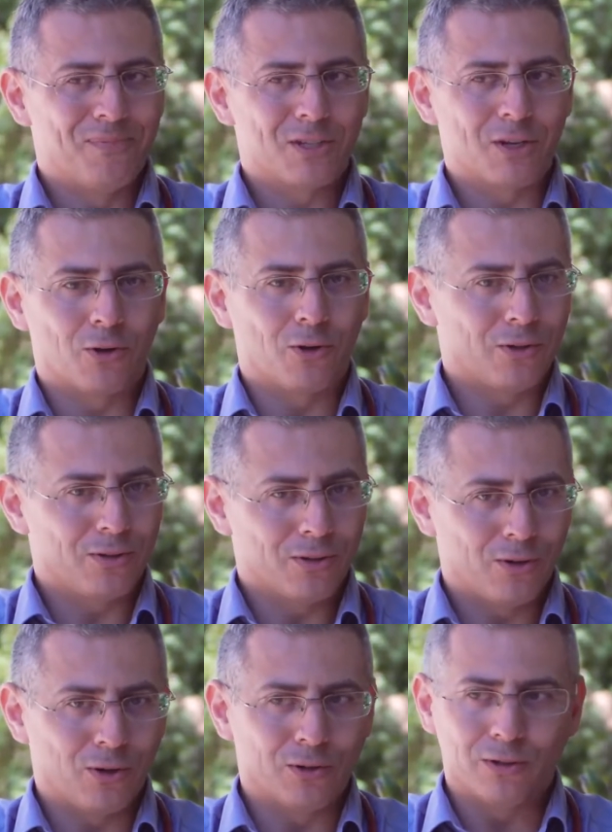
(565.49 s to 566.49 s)
So
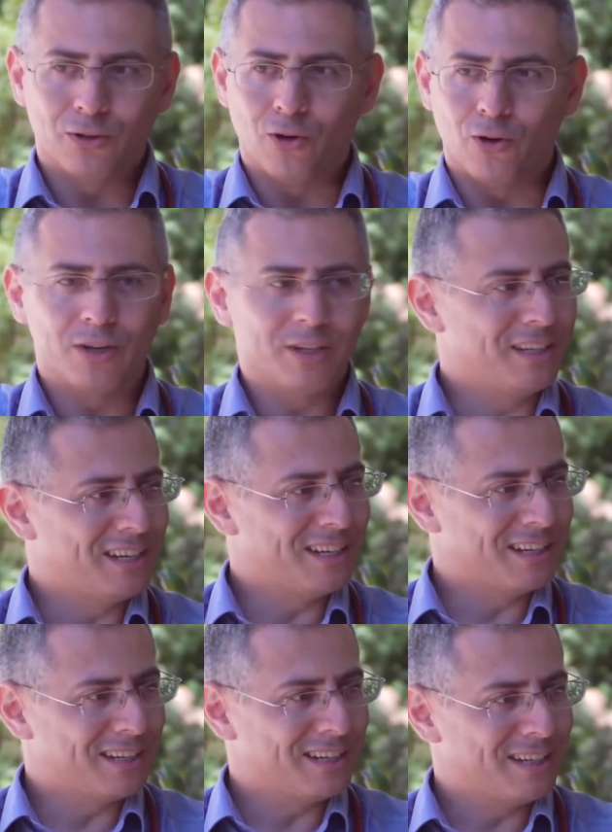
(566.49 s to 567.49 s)
called Jorge
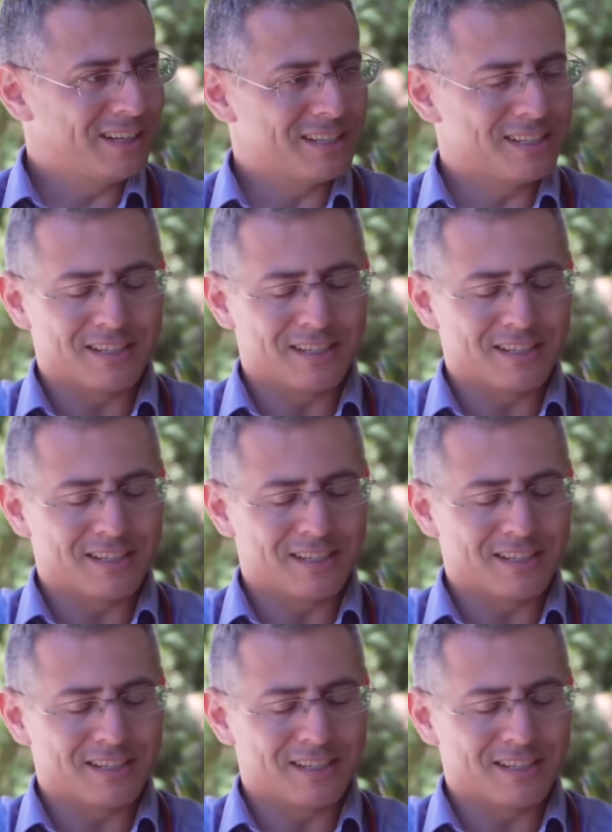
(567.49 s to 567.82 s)
Diner, he's